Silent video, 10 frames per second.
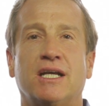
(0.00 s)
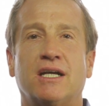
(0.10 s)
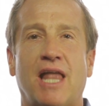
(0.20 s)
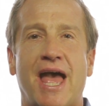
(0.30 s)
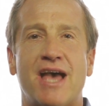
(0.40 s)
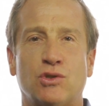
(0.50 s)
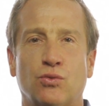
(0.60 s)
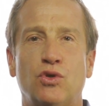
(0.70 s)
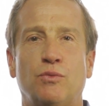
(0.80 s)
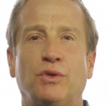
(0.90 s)
glass
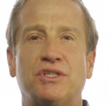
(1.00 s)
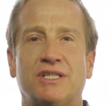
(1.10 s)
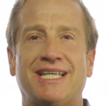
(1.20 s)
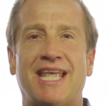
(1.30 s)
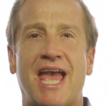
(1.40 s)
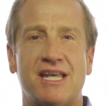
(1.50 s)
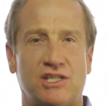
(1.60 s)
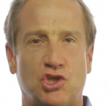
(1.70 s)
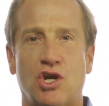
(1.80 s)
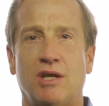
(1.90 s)
room, which is a
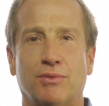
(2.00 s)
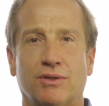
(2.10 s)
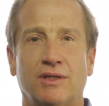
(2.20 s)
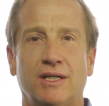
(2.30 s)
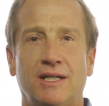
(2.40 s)
gas chamber.